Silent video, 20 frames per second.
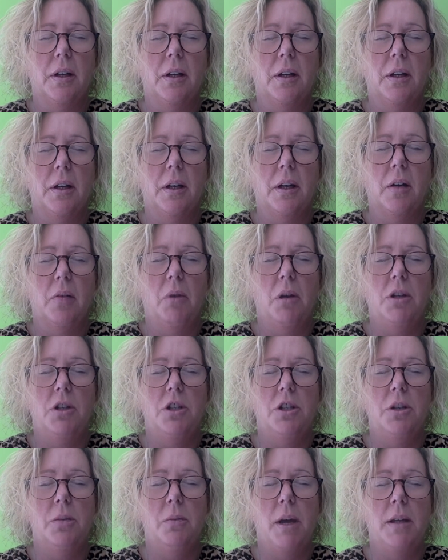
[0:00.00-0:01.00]
And when
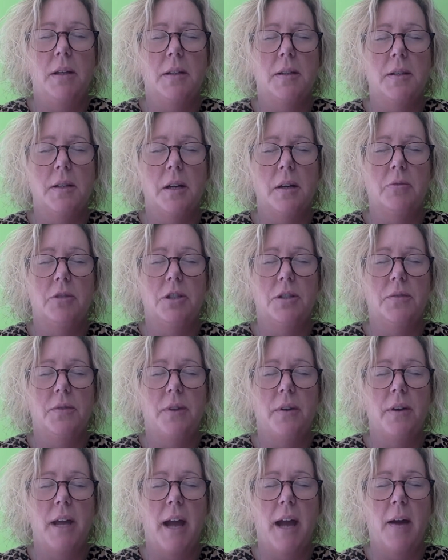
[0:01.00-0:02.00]
she wakes up, she's
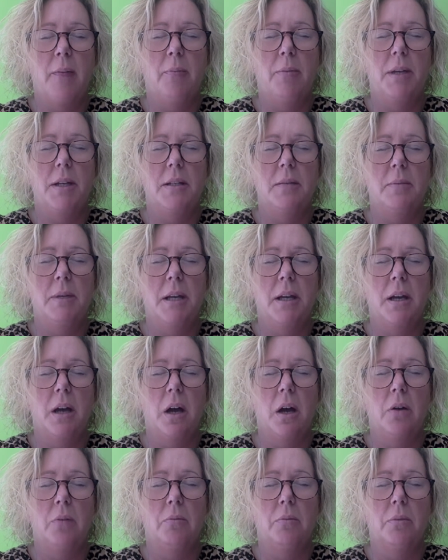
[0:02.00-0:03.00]
very happy to be
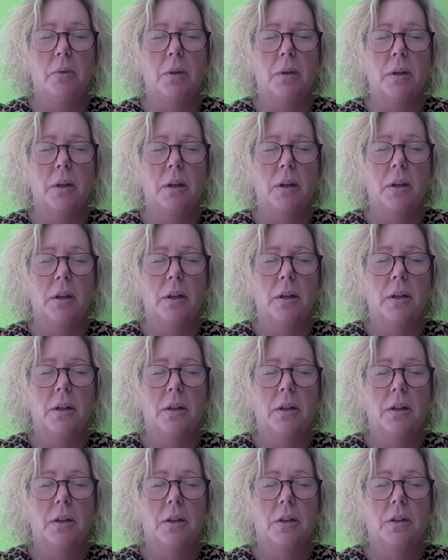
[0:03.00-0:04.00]
home.
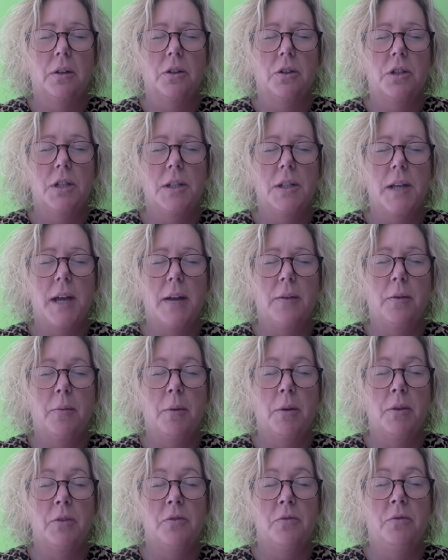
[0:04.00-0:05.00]
She's had the
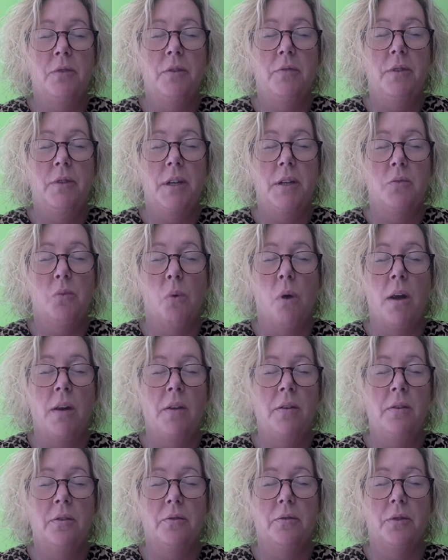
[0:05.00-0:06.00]
most vivid,
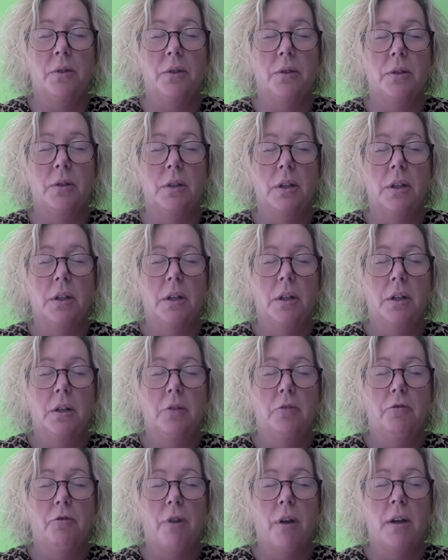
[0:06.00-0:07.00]
wonderful,
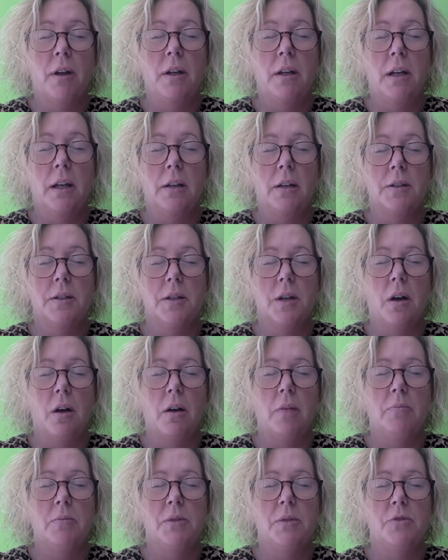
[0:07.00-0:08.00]
frightening at
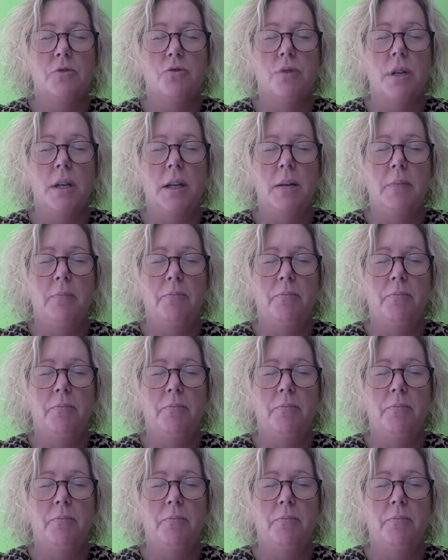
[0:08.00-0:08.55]
times dream.